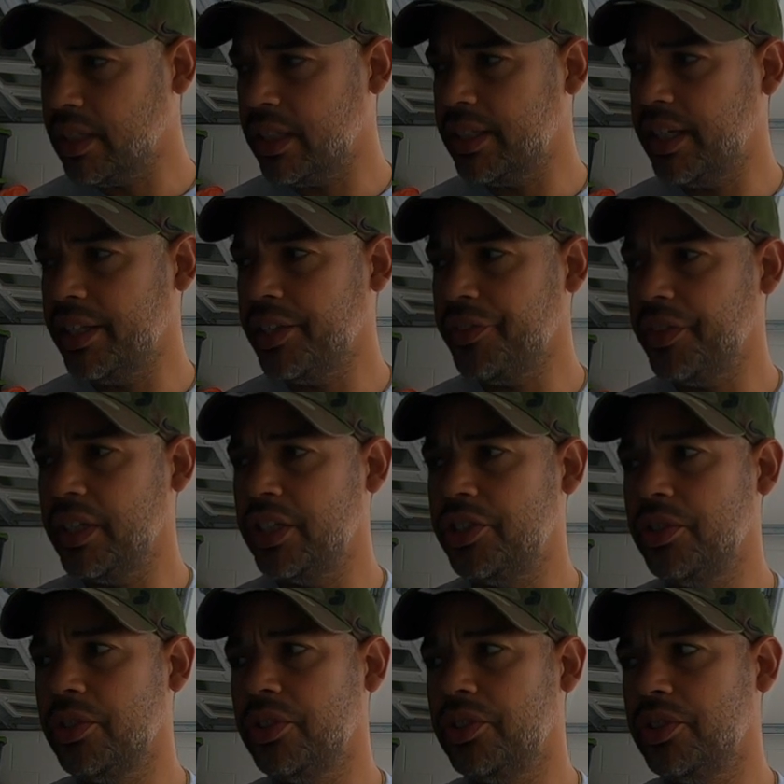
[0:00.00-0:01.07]
The other thing
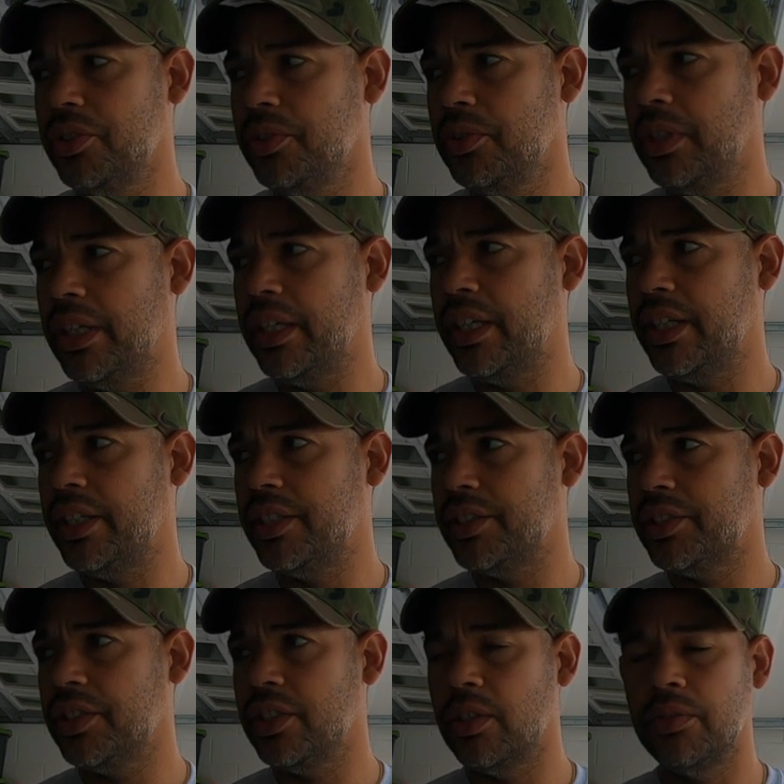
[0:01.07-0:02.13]
that you can do
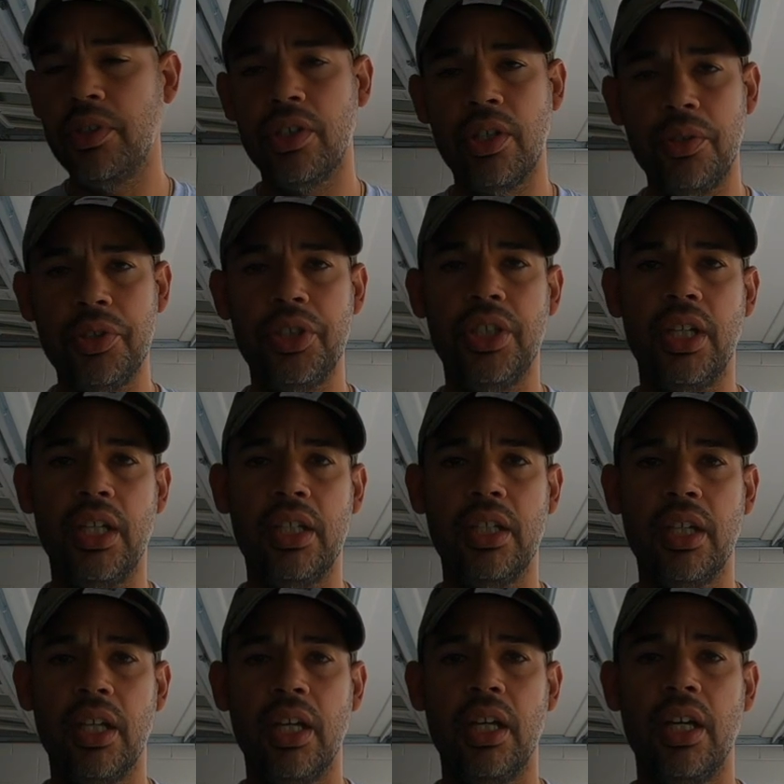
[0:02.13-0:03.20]
is, you know, negotiate.
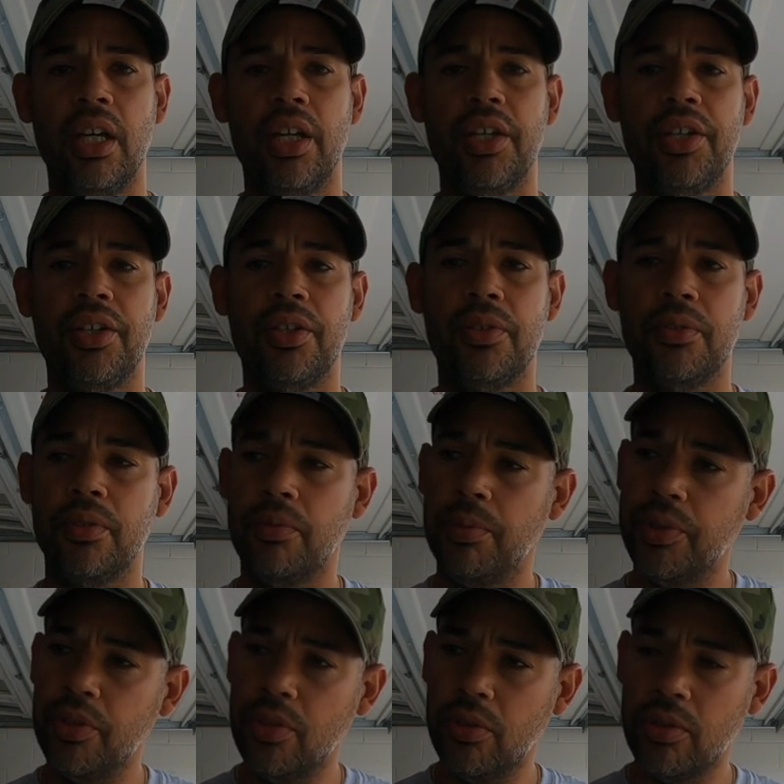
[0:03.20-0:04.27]
You know,
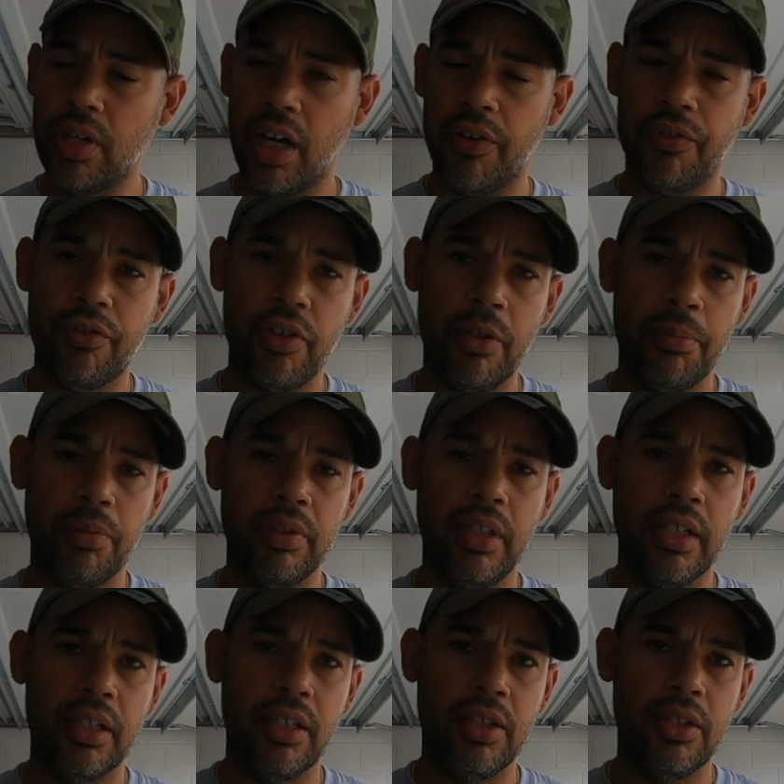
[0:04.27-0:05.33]
when you go on OfferUp or
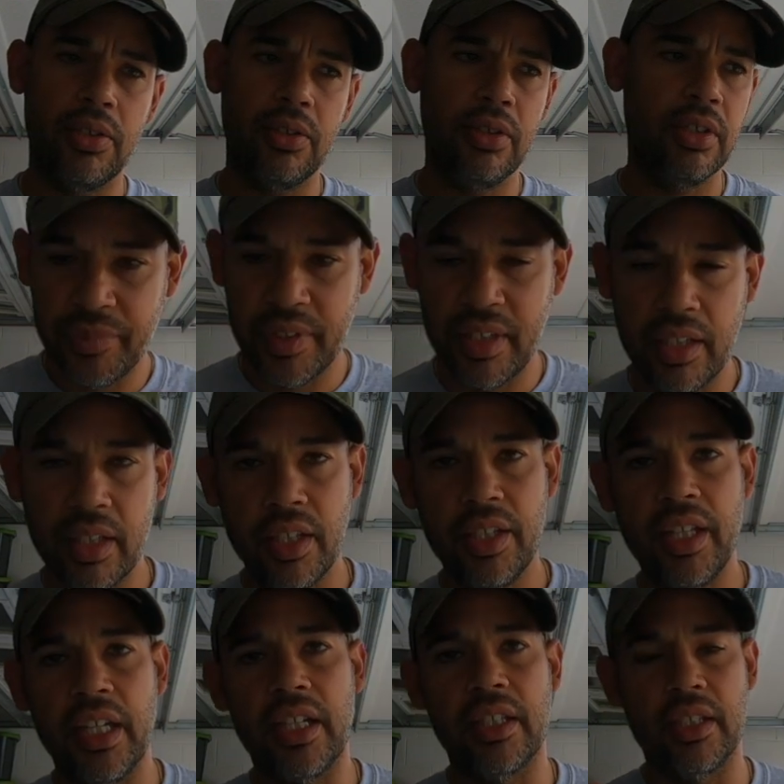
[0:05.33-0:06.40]
LetGo,
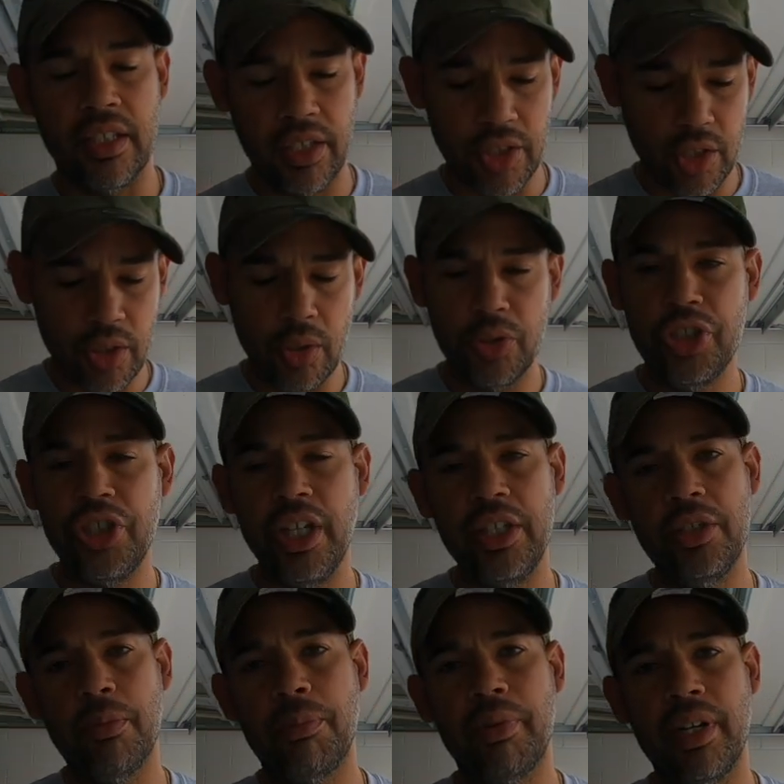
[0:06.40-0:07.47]
yeah,
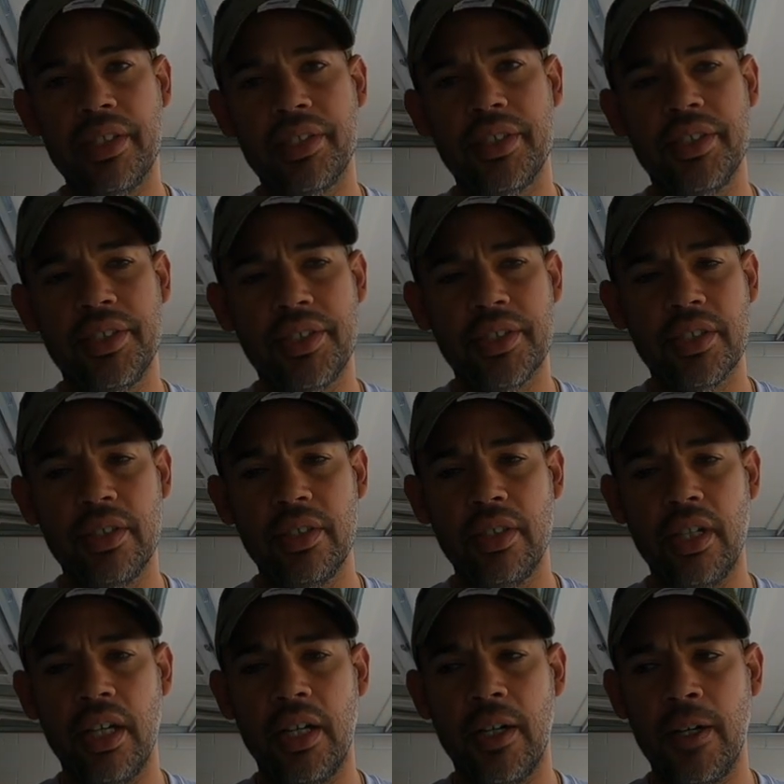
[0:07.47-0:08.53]
negotiate your prices.
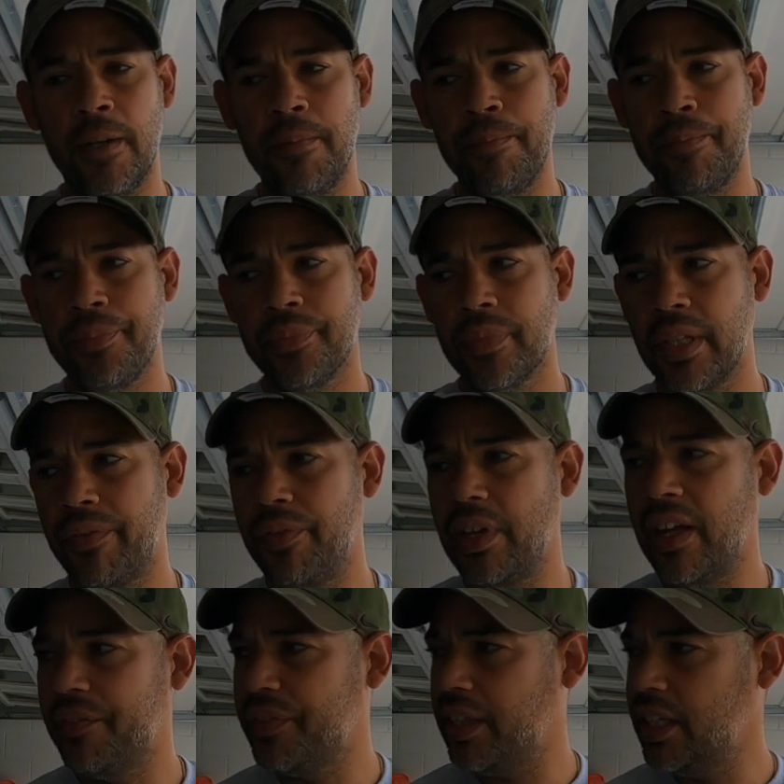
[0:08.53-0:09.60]
If you
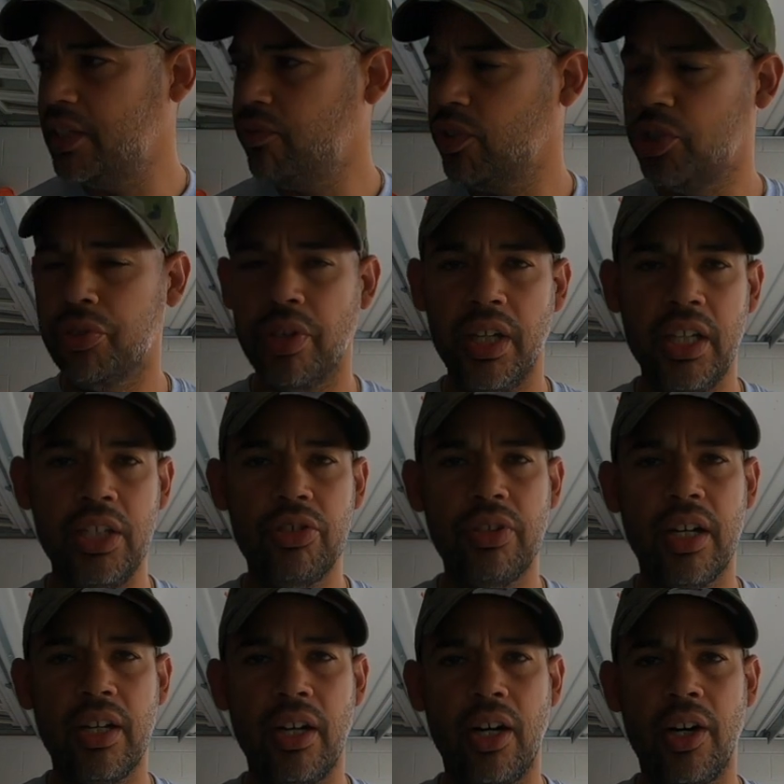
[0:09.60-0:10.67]
have things for trade,
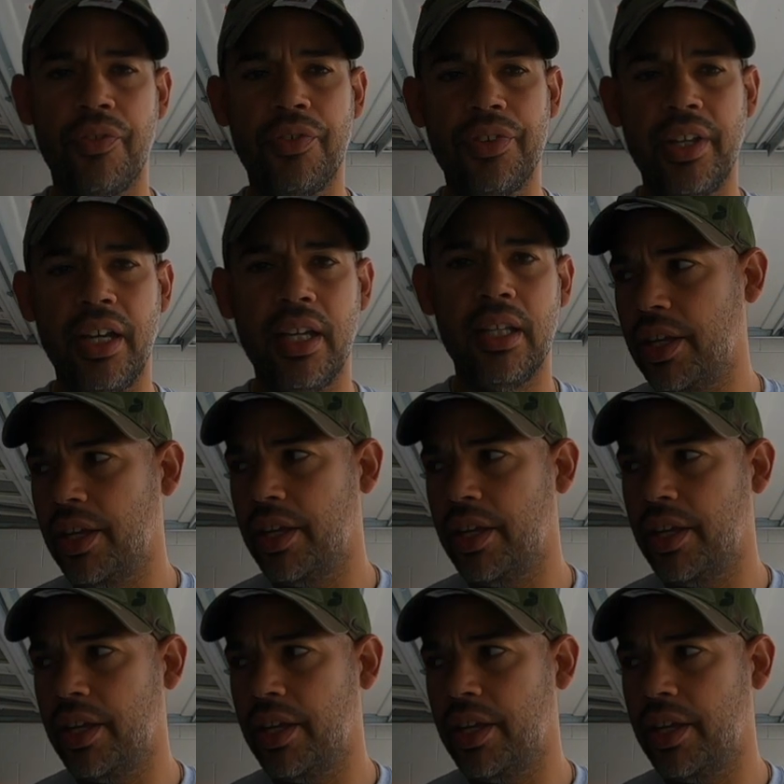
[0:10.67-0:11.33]
try to offer that.